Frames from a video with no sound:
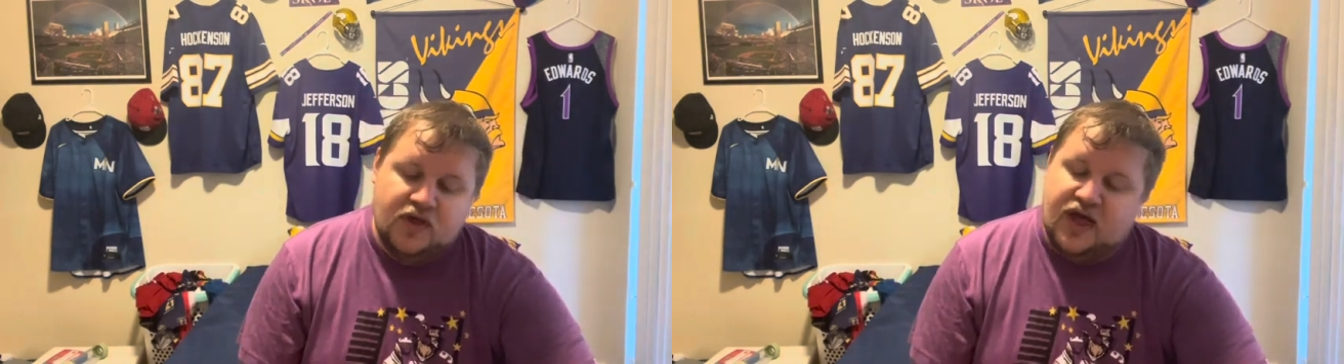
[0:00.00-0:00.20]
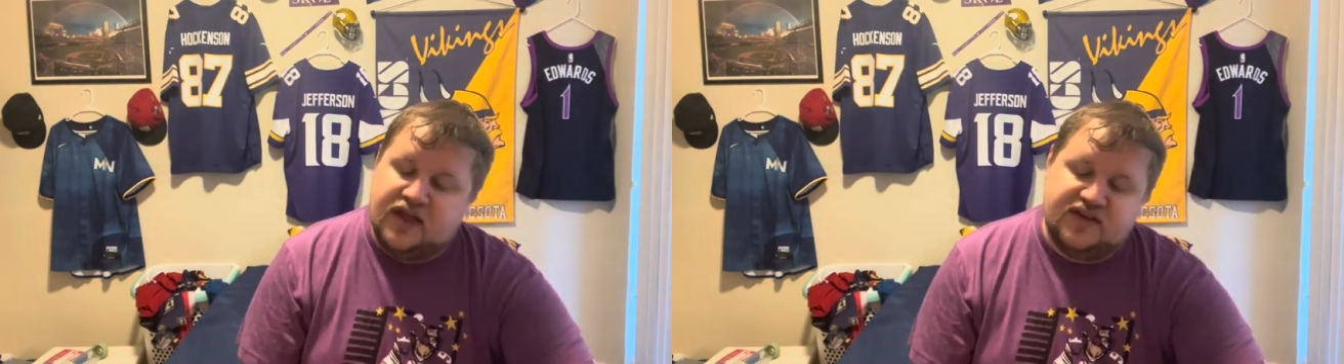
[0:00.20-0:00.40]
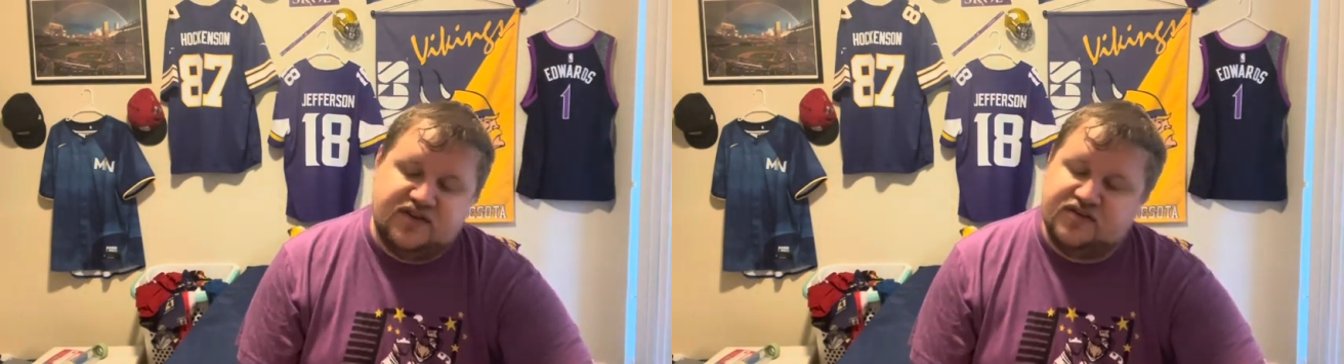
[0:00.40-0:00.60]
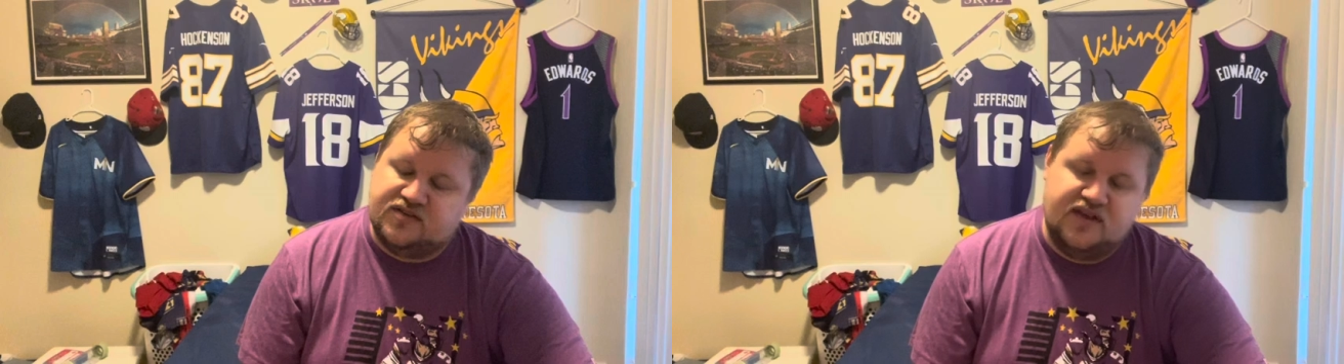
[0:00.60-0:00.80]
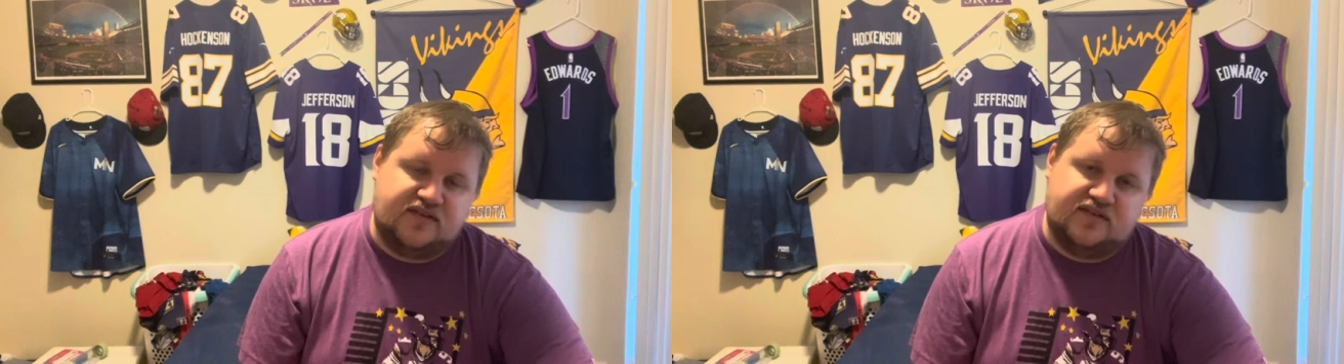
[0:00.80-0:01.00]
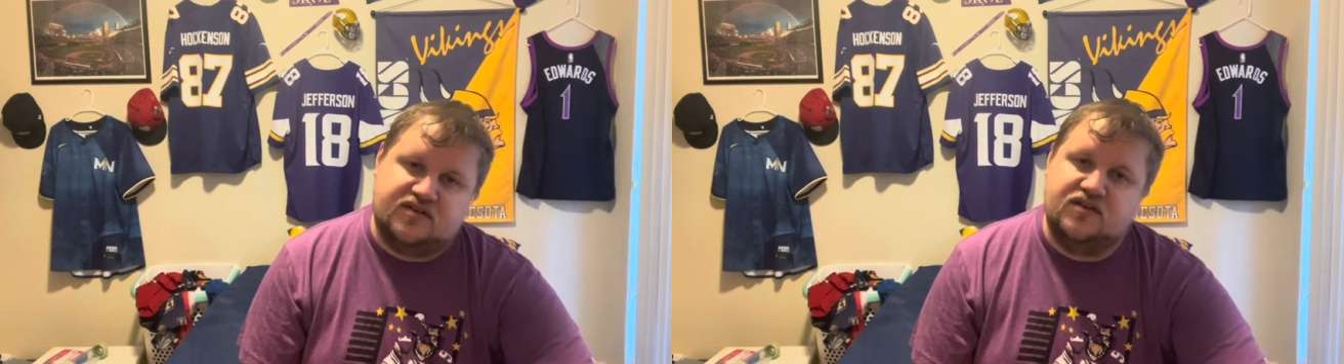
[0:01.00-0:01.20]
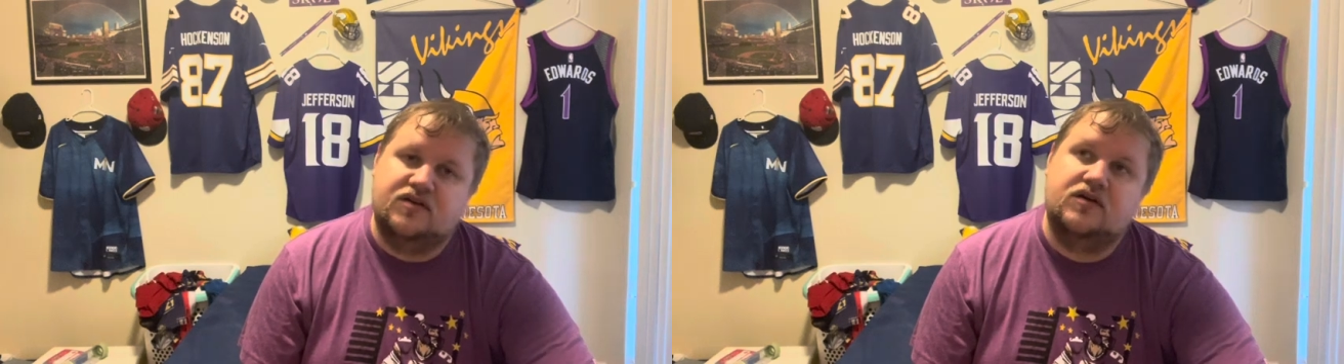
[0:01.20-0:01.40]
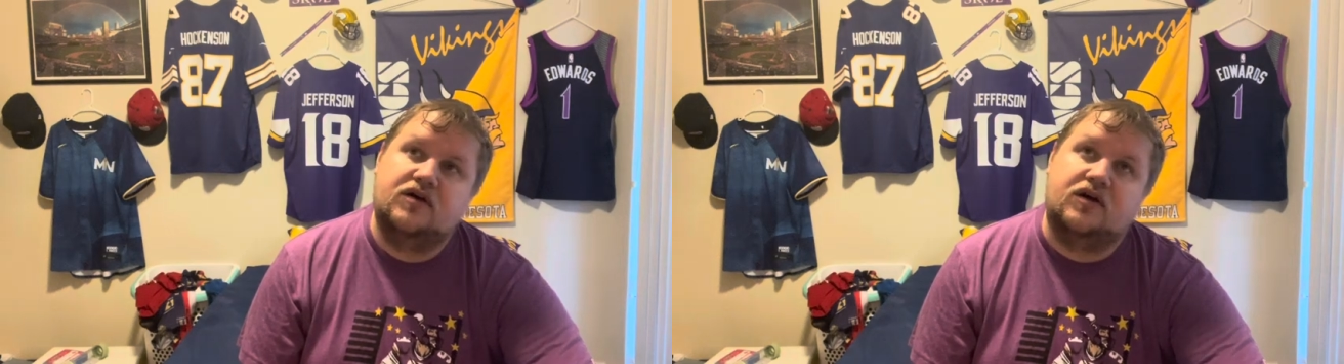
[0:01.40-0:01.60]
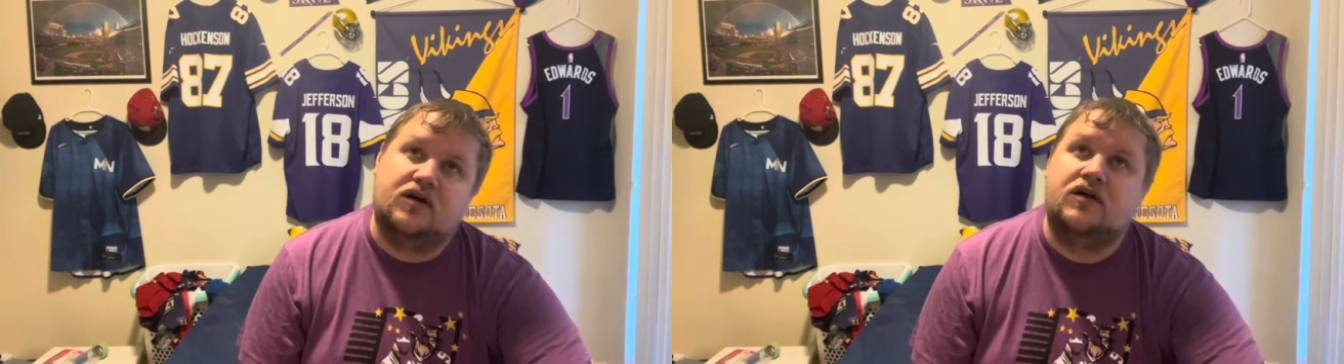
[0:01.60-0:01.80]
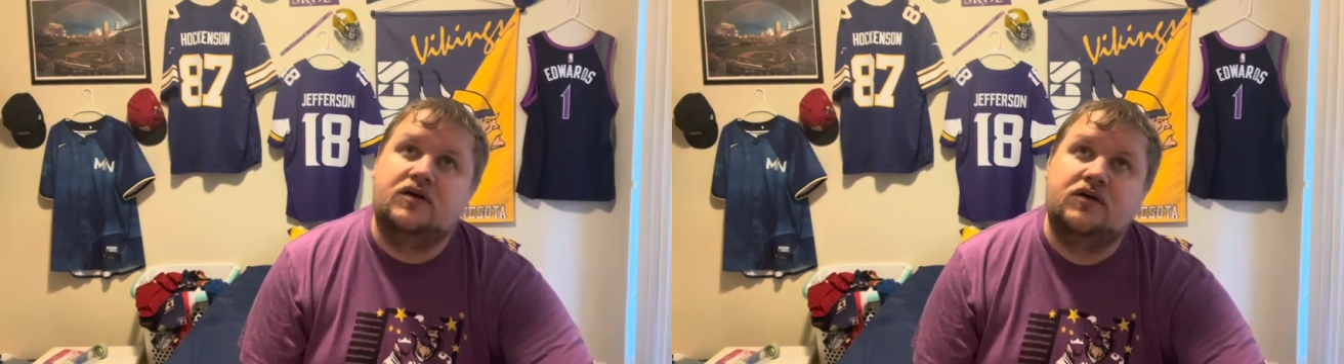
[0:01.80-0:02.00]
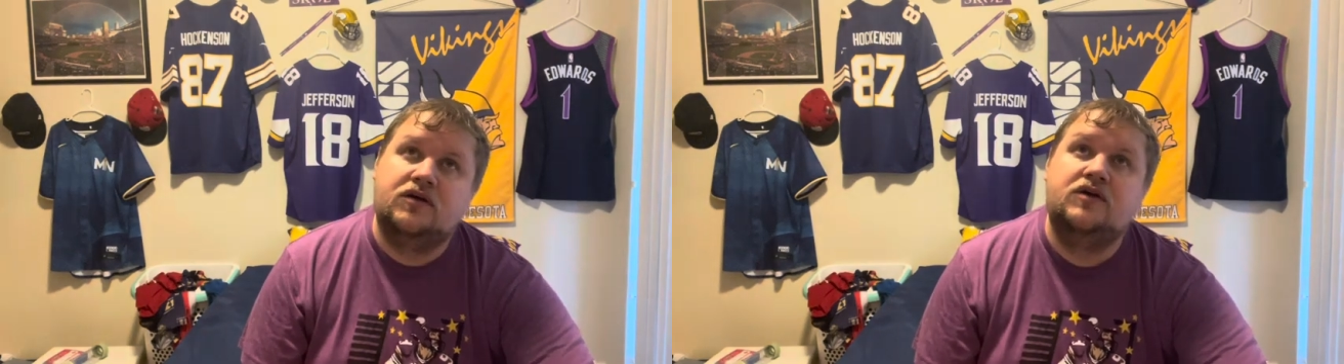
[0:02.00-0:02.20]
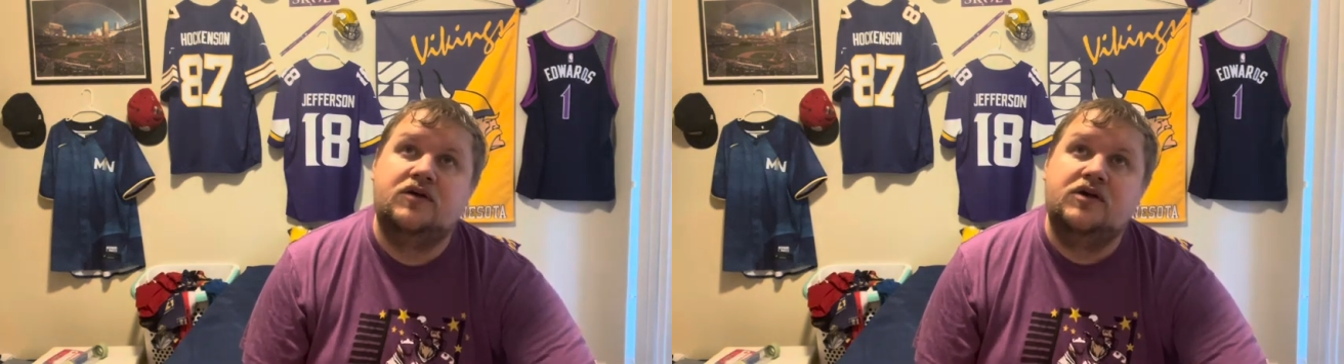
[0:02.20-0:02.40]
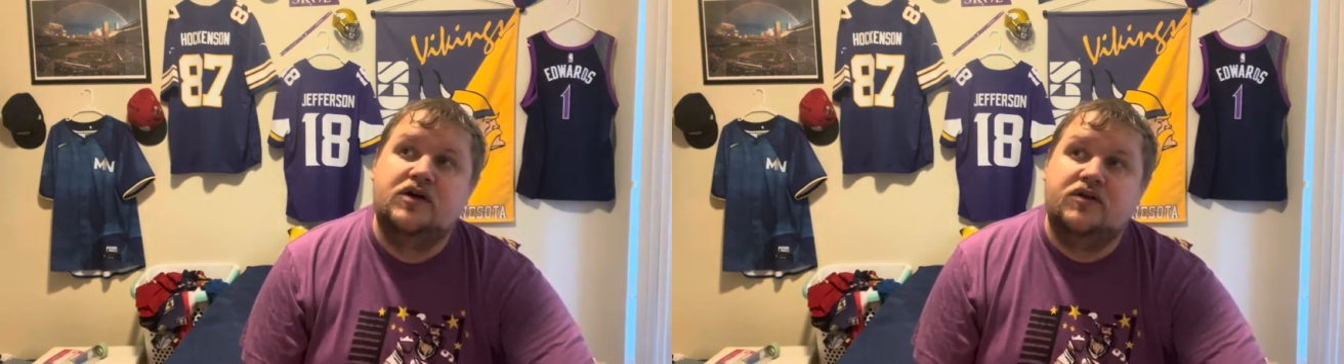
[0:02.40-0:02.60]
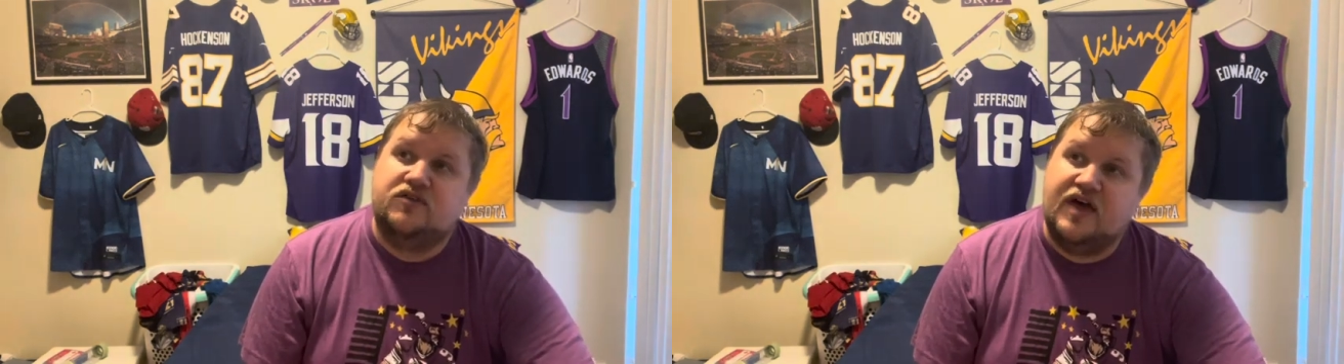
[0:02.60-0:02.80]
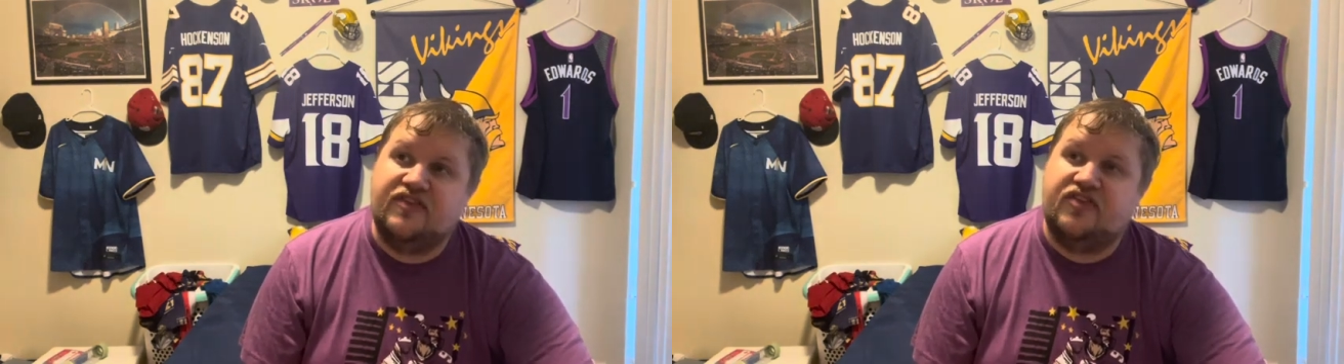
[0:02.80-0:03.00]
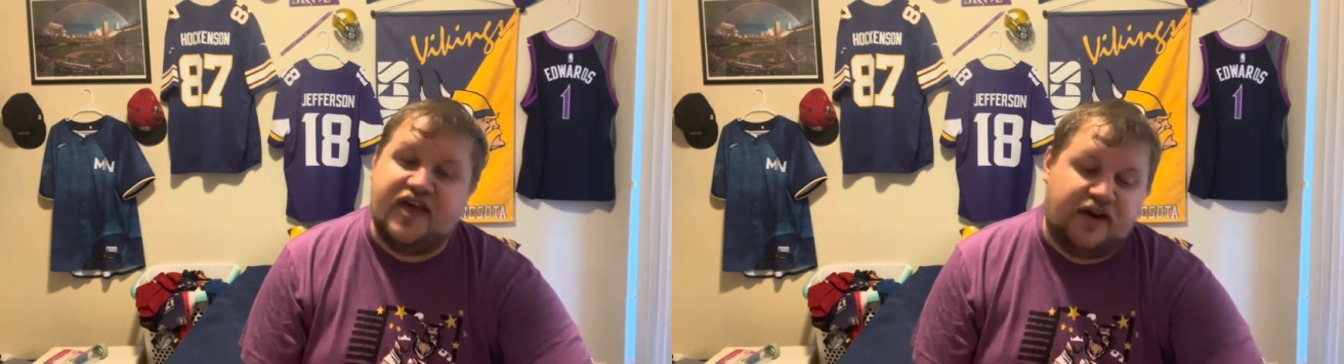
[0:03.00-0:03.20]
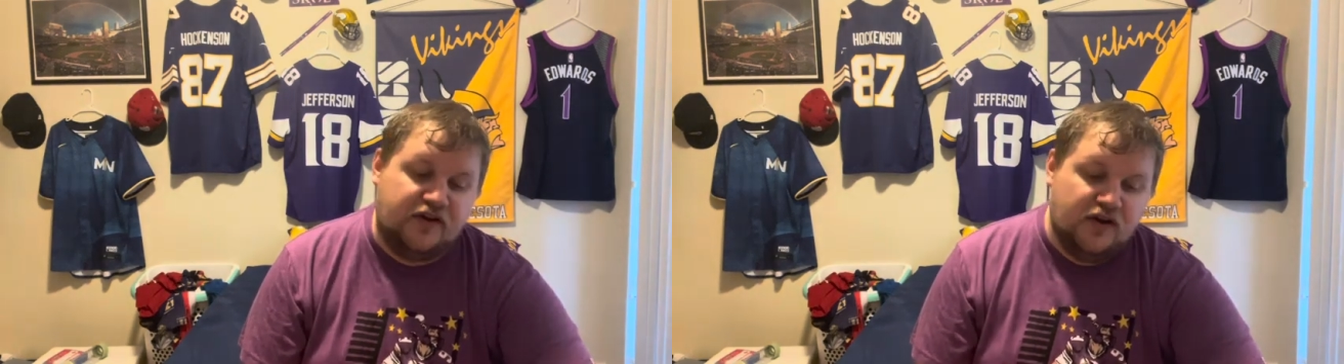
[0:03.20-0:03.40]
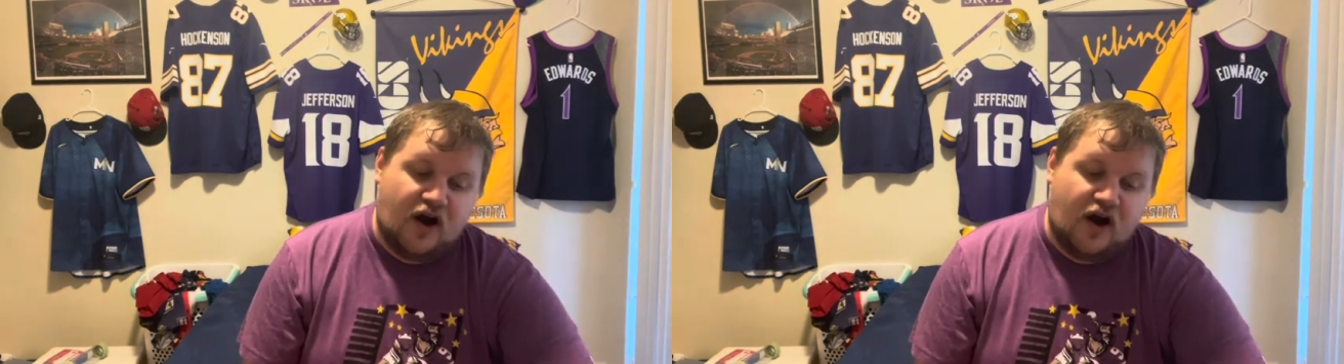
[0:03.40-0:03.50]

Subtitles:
And it's ugh. So that's the thing.